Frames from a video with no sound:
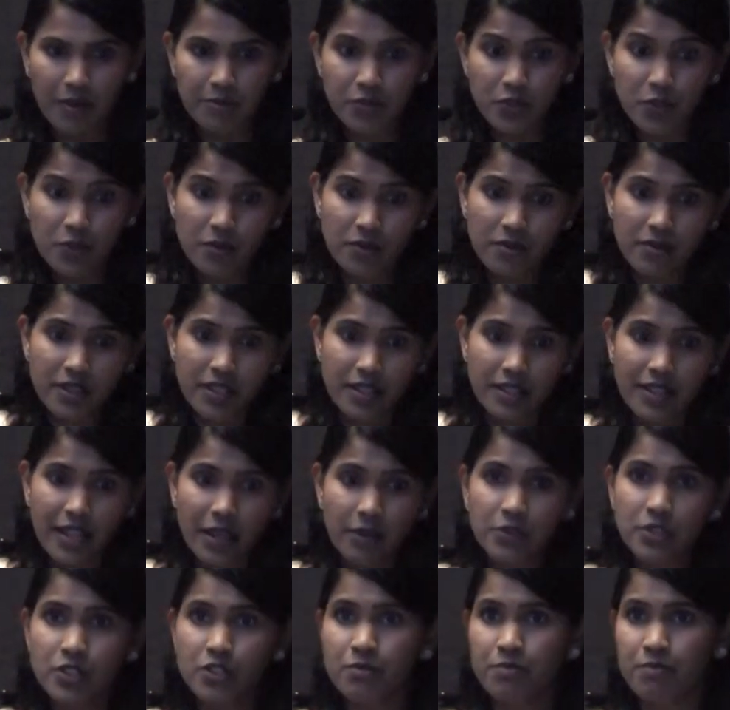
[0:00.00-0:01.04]
So
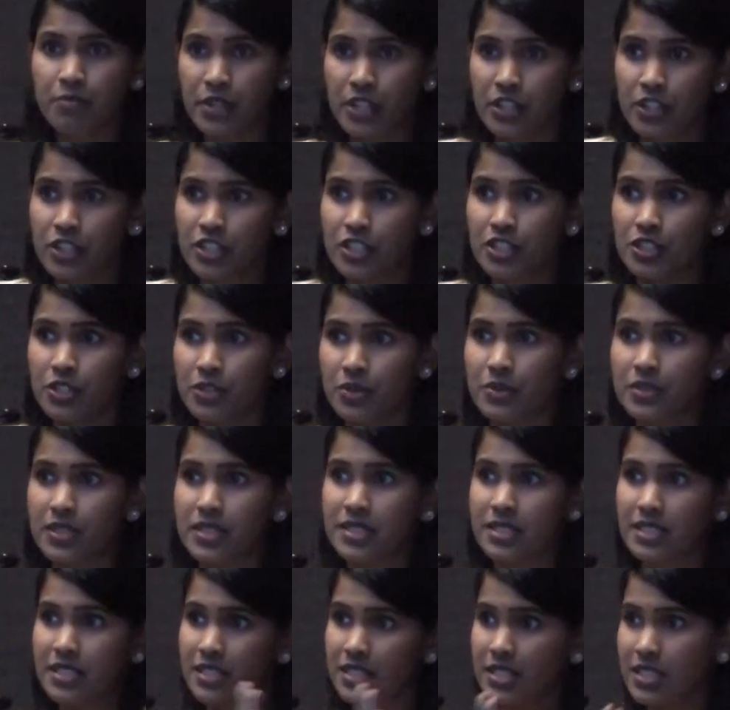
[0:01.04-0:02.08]
that was pretty good news.
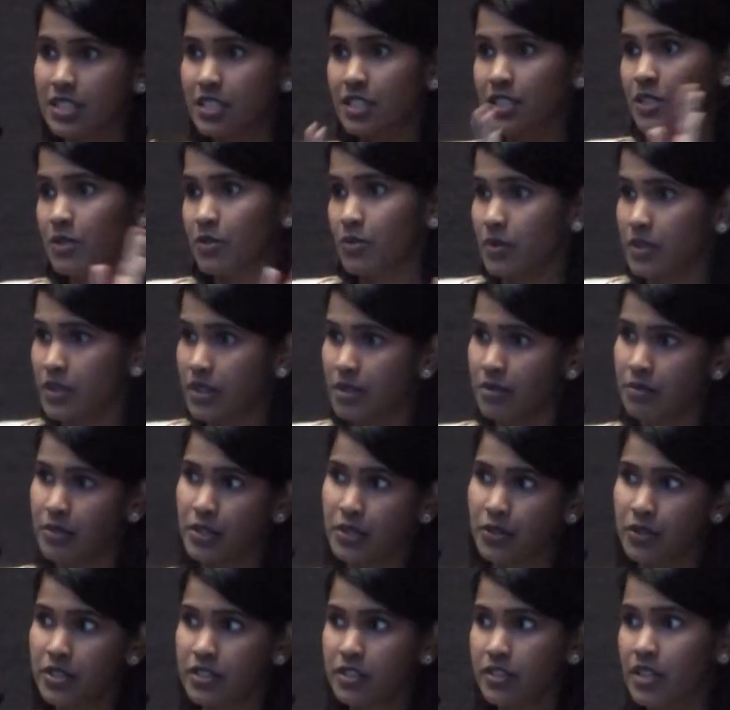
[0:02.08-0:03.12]
It's consistent with
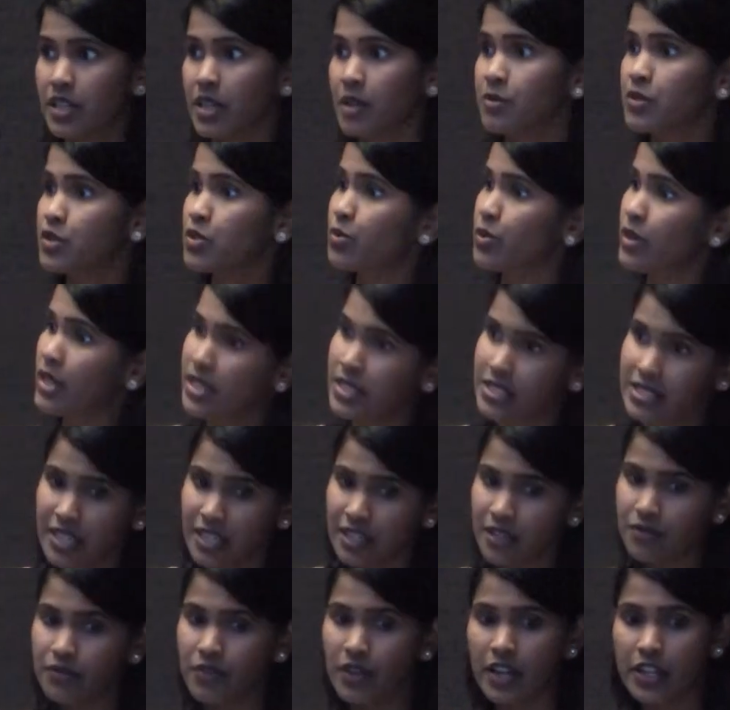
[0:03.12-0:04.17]
immunohistochemistry. We
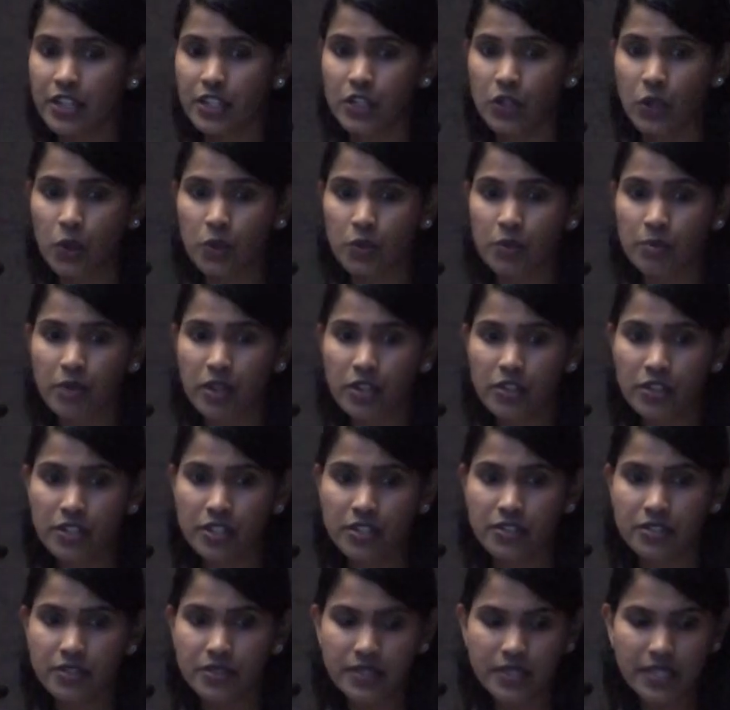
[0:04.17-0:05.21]
identified known
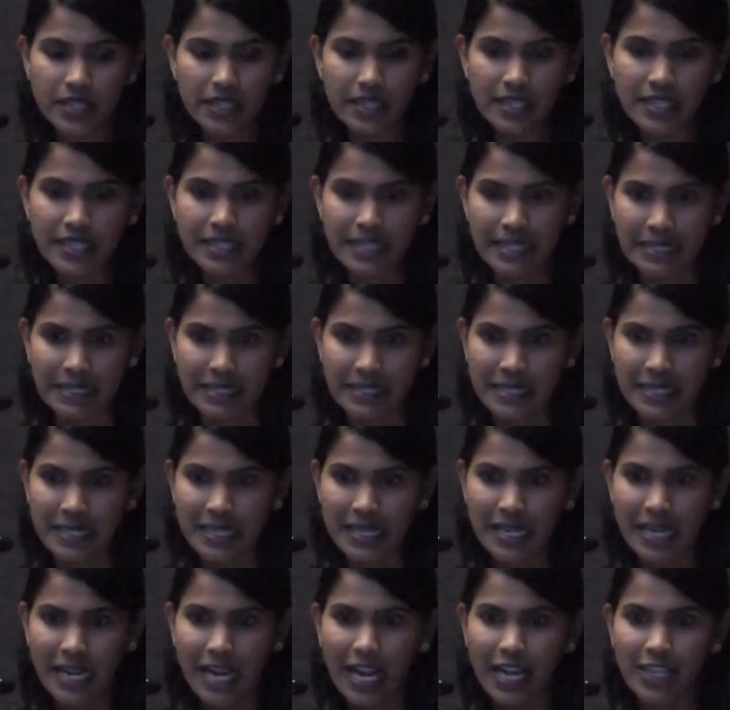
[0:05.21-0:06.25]
markers.
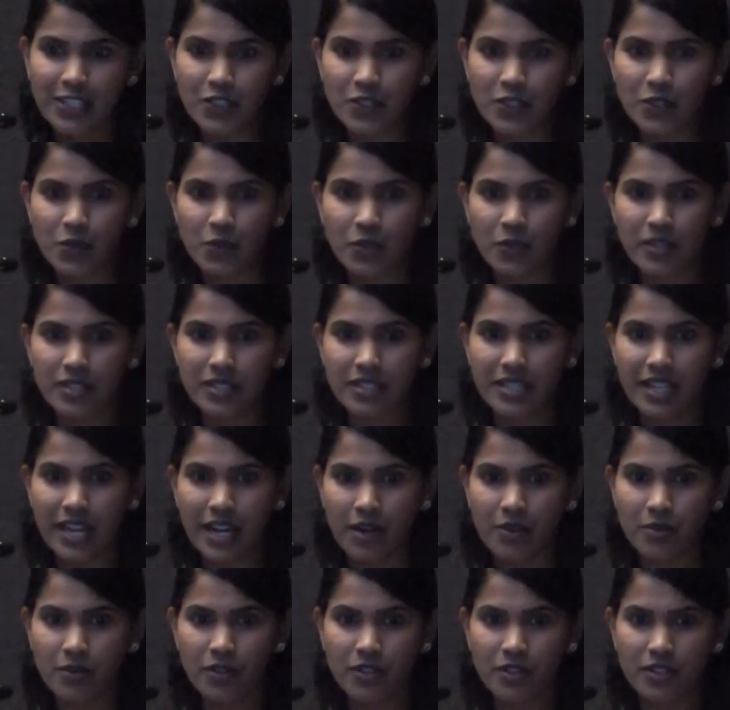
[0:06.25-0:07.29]
And so we
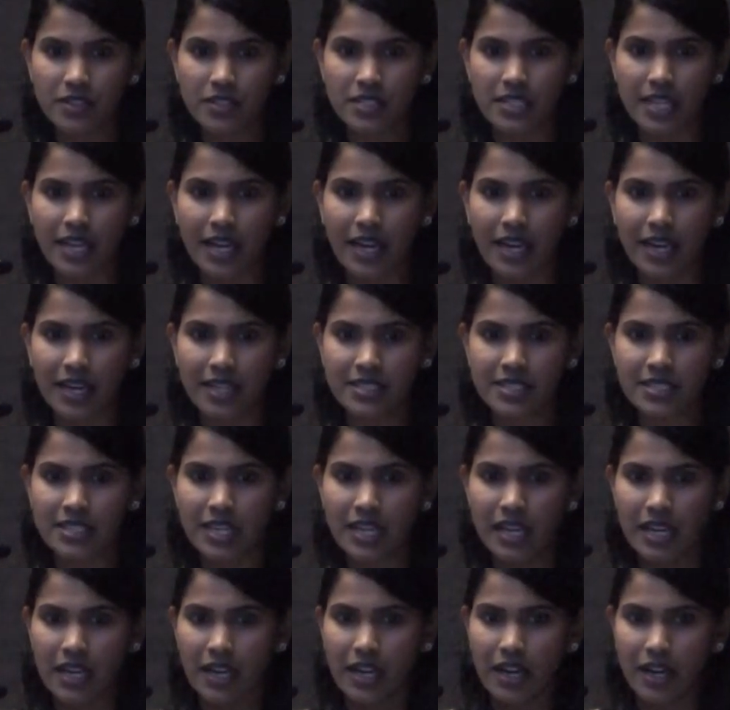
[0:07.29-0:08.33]
now looked at
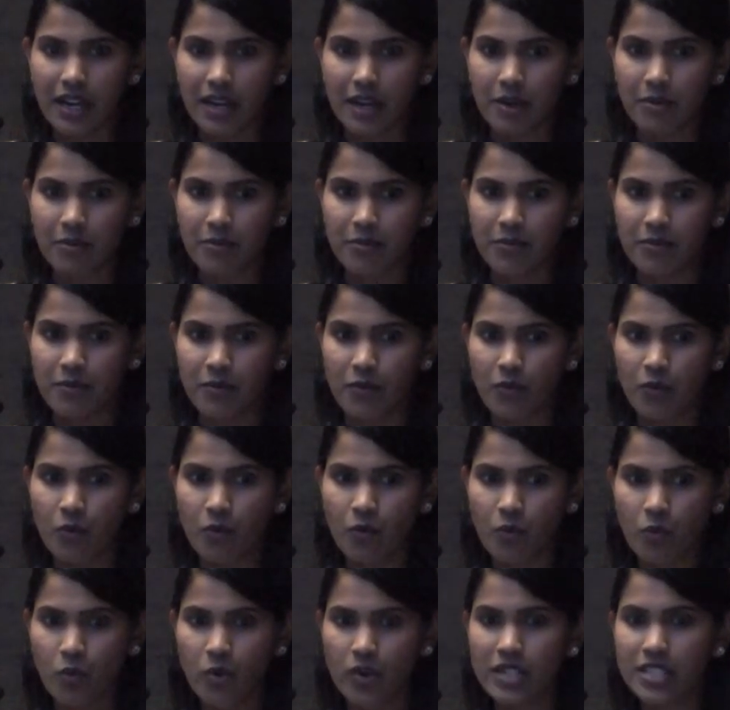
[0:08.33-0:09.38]

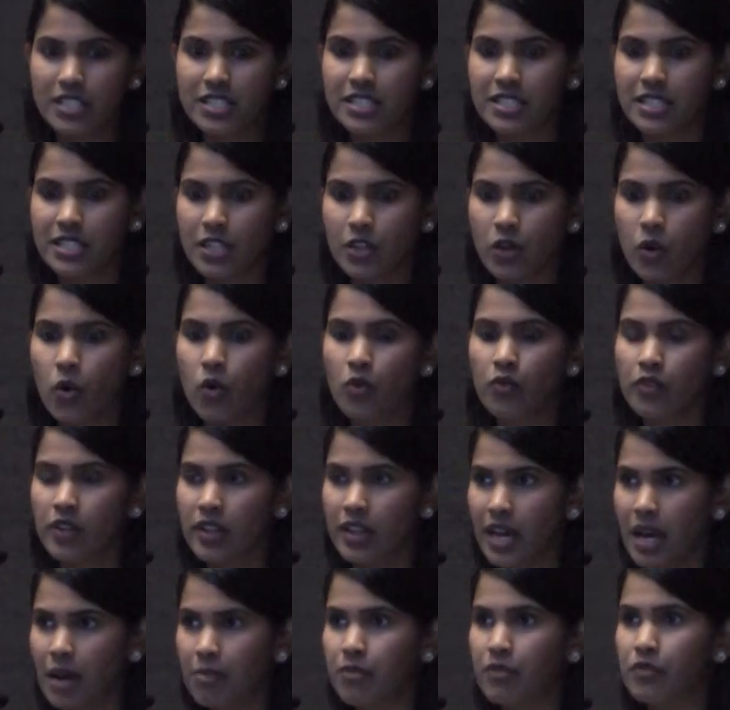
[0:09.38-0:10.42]
what is the
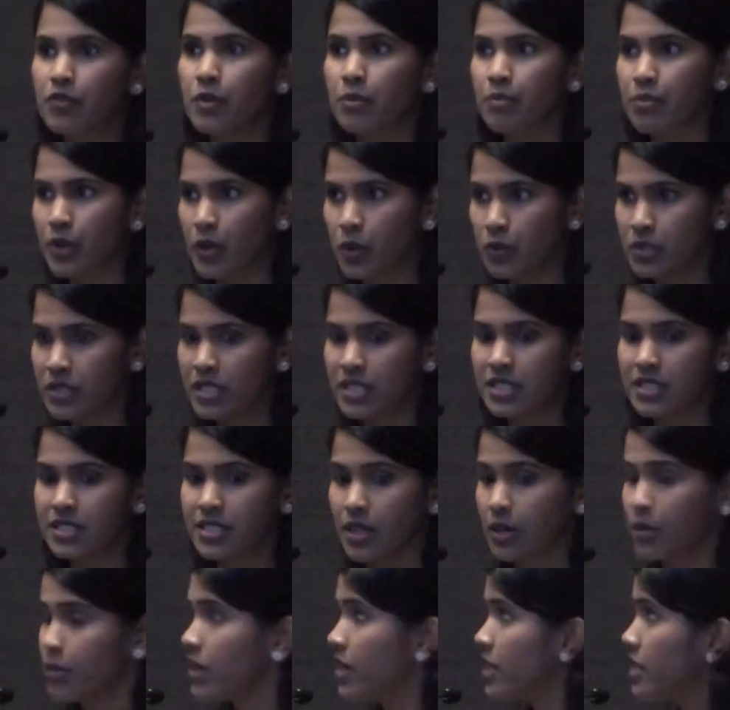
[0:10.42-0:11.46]
overlap of the proteins
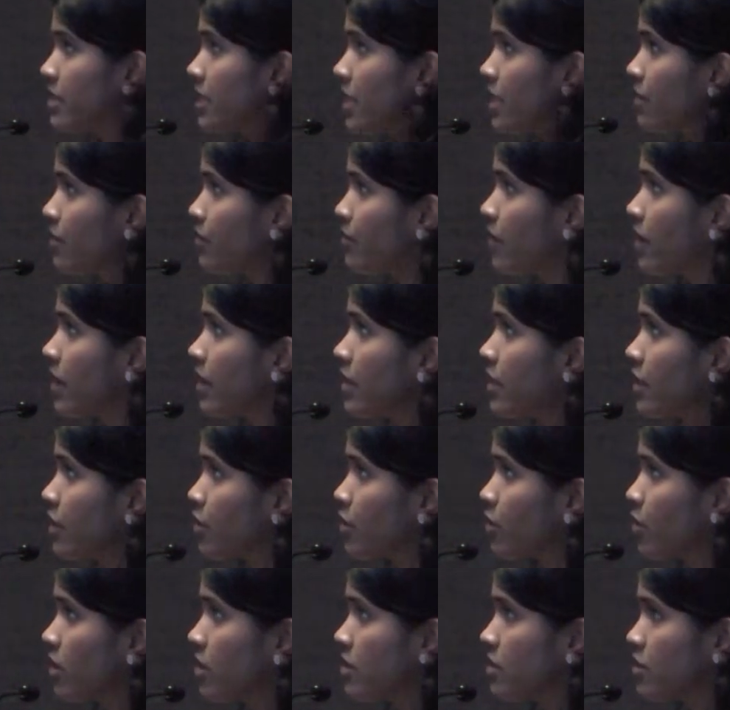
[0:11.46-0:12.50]
that we identified
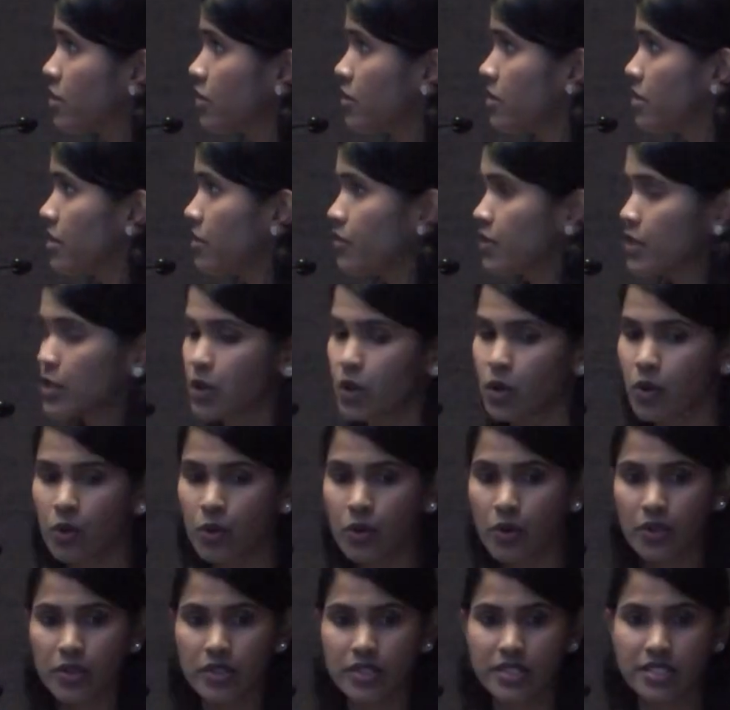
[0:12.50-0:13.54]
across our different
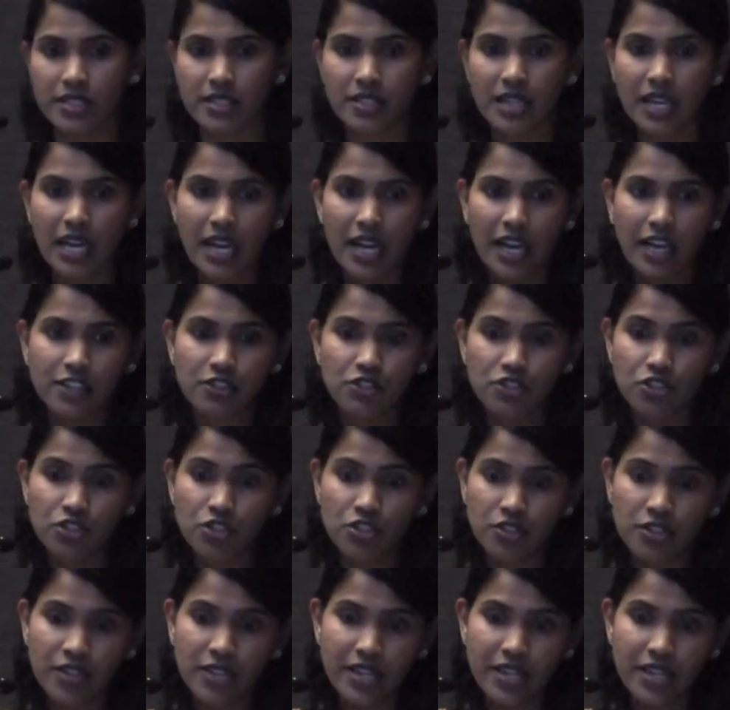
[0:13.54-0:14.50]
cohorts, and sure